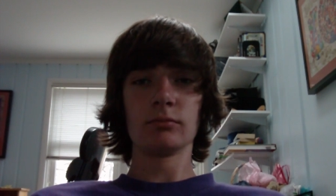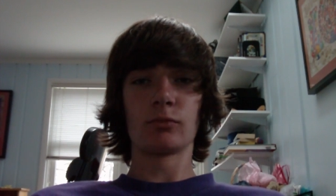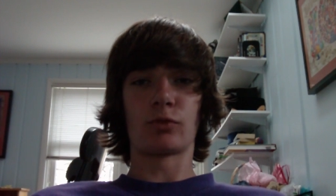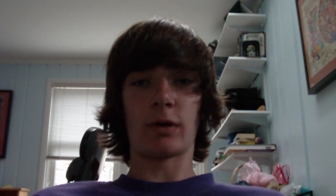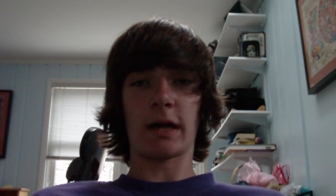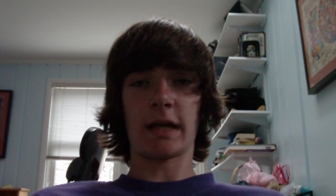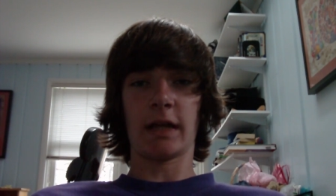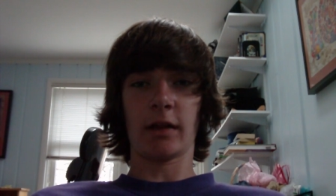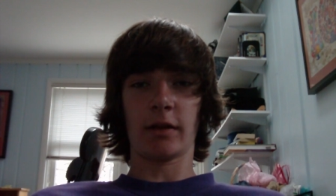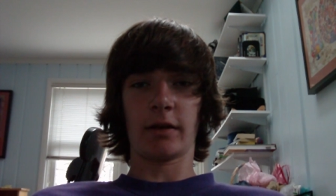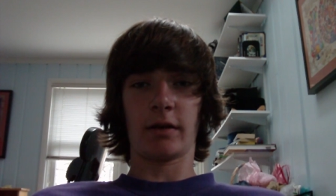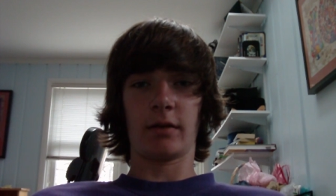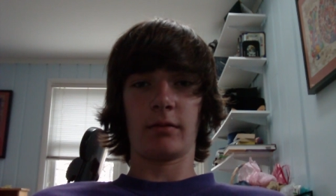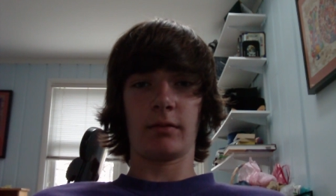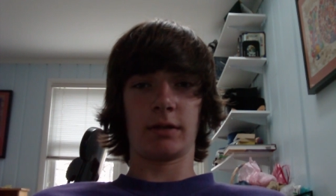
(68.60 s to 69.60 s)

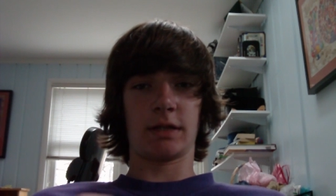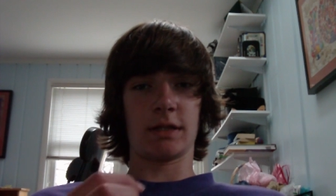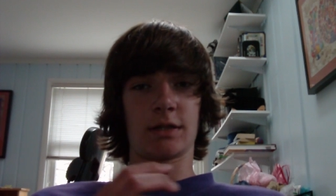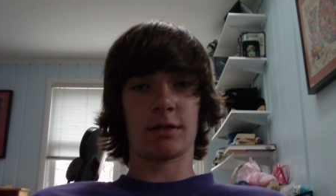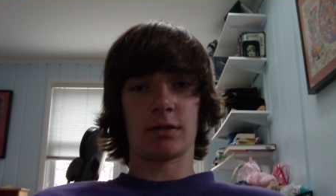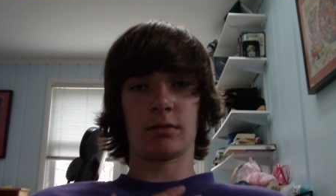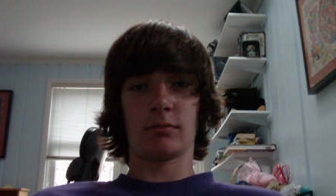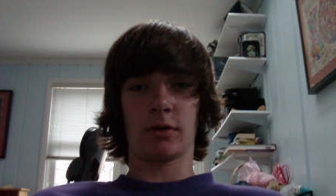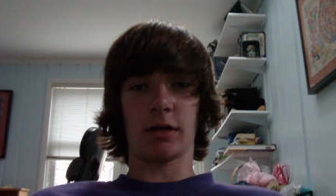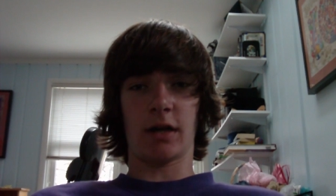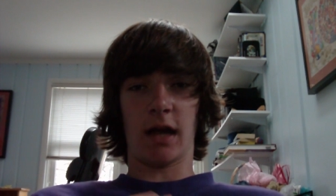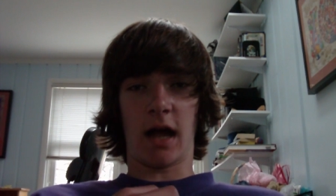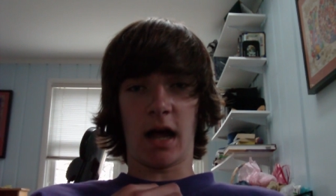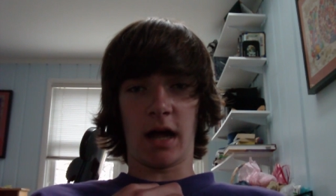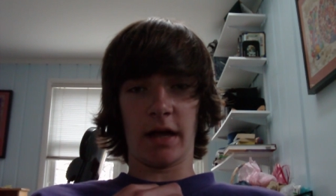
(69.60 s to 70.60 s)
Regular, which is what
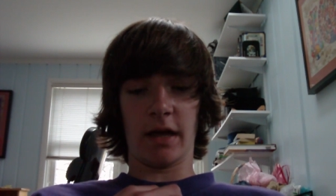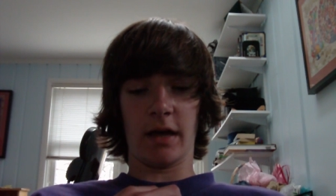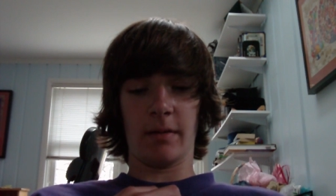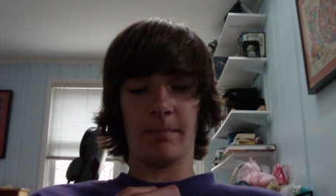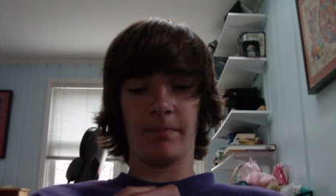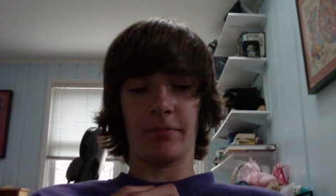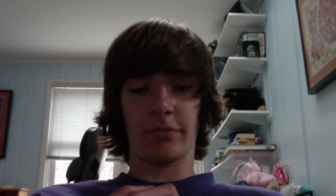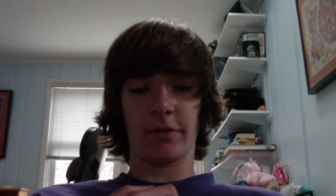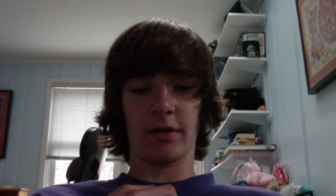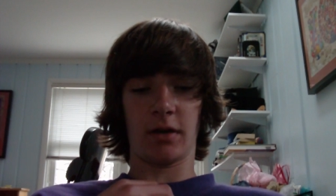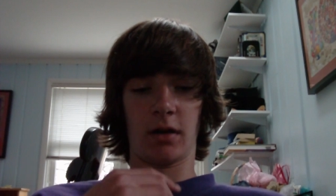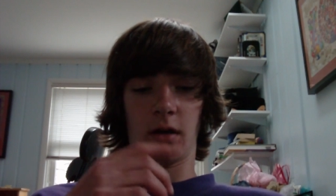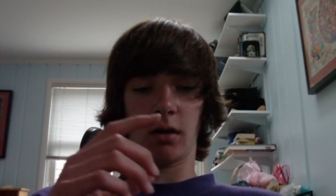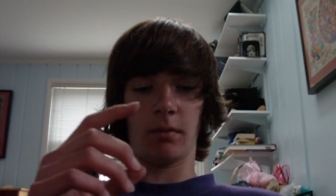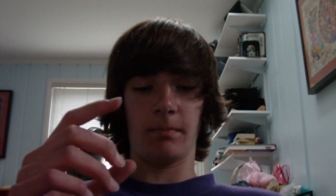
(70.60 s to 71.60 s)
I am,
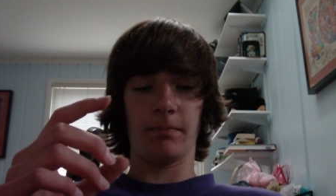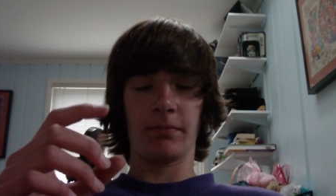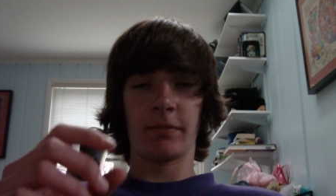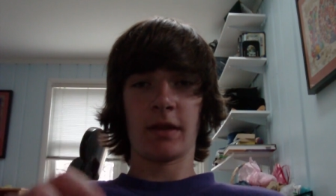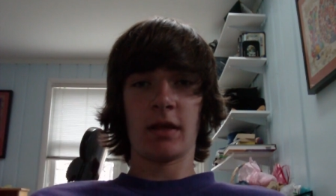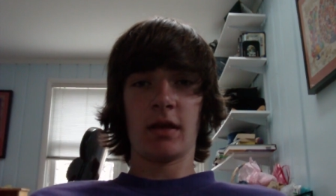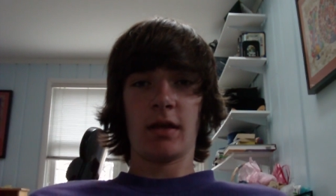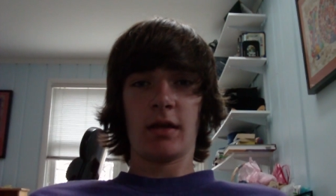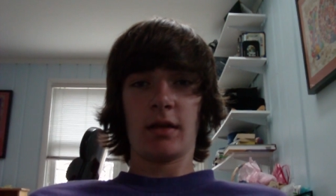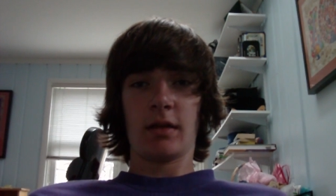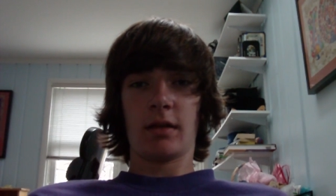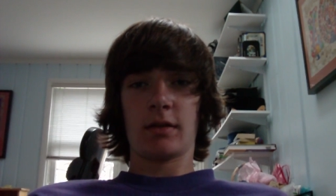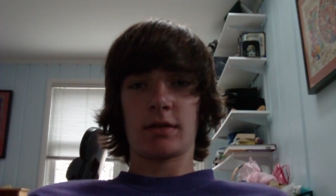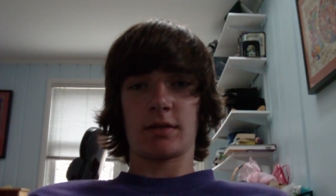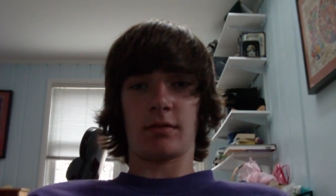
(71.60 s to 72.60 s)

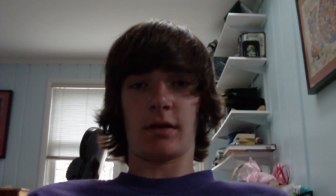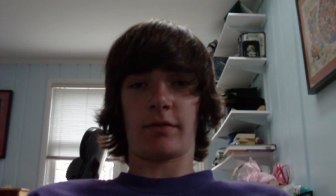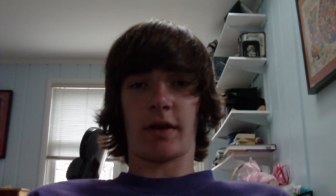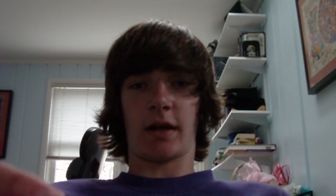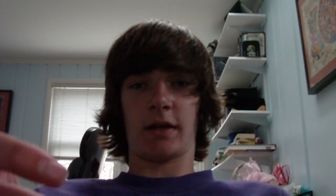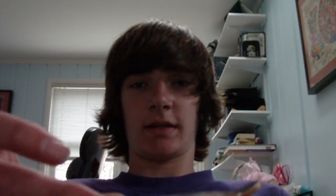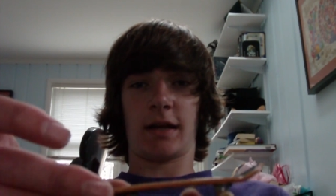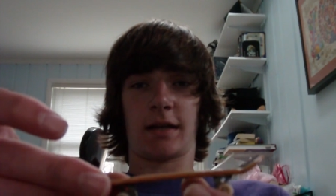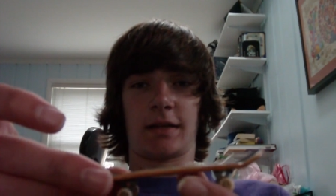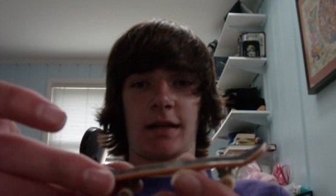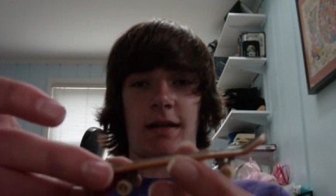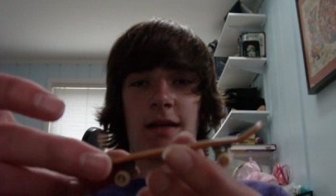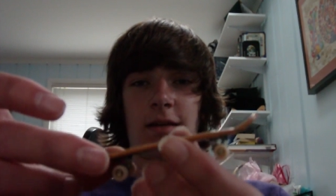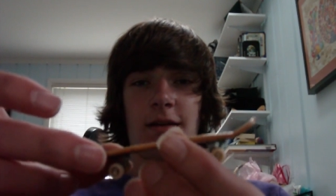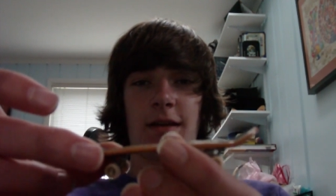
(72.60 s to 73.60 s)
so I've got a tech
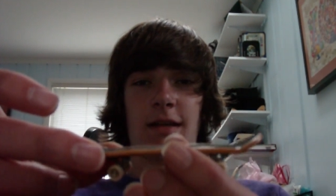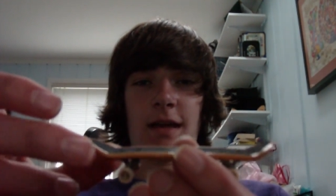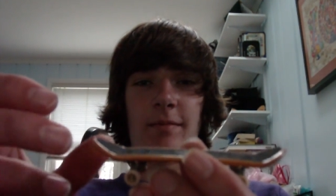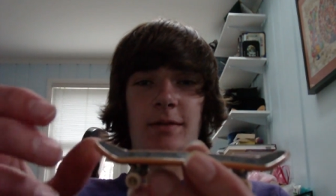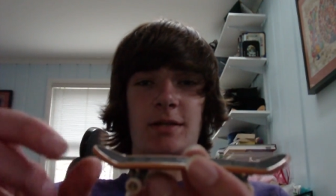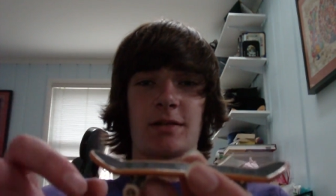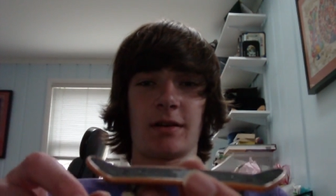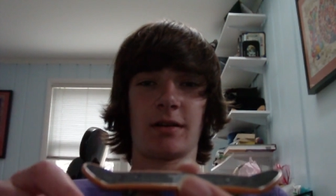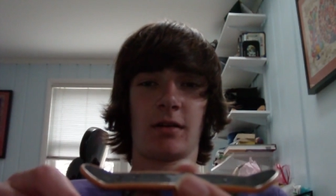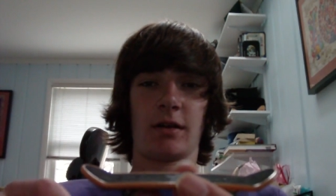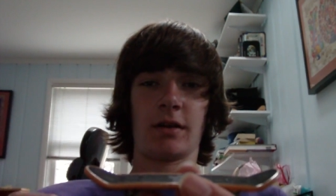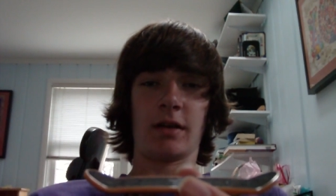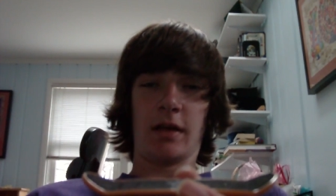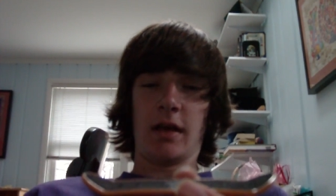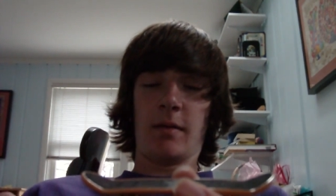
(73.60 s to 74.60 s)
deck here to demonstrate
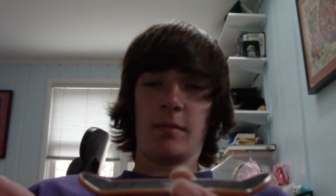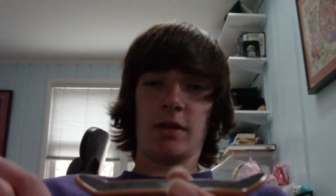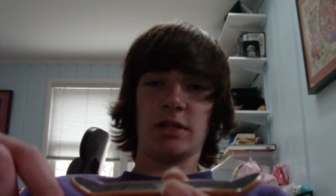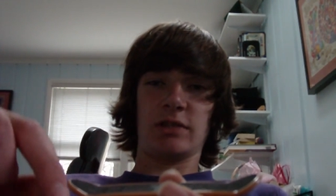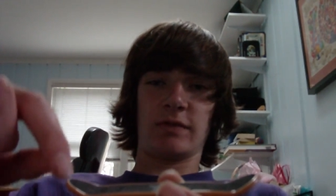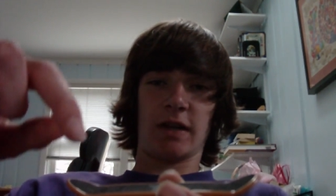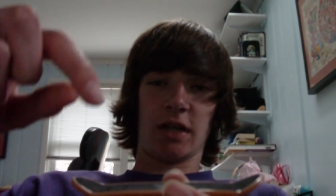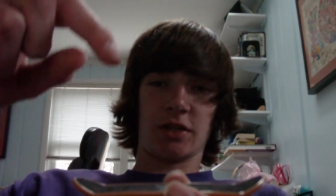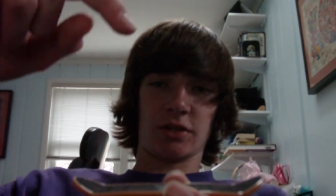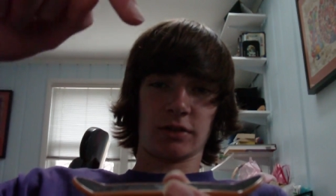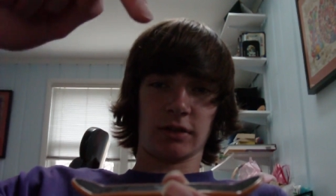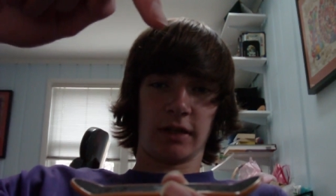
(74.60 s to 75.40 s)
on, means you've got your